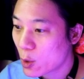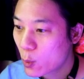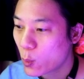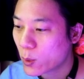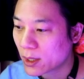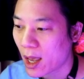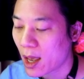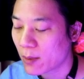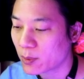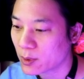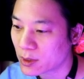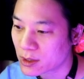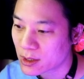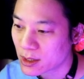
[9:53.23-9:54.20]
When that
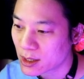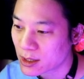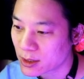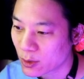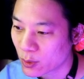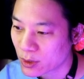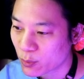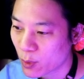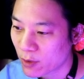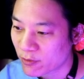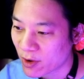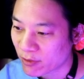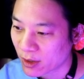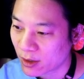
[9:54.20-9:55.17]
happens, it's always
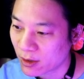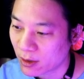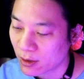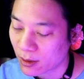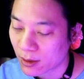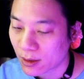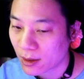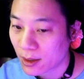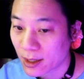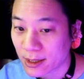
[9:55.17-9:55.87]
worth having a look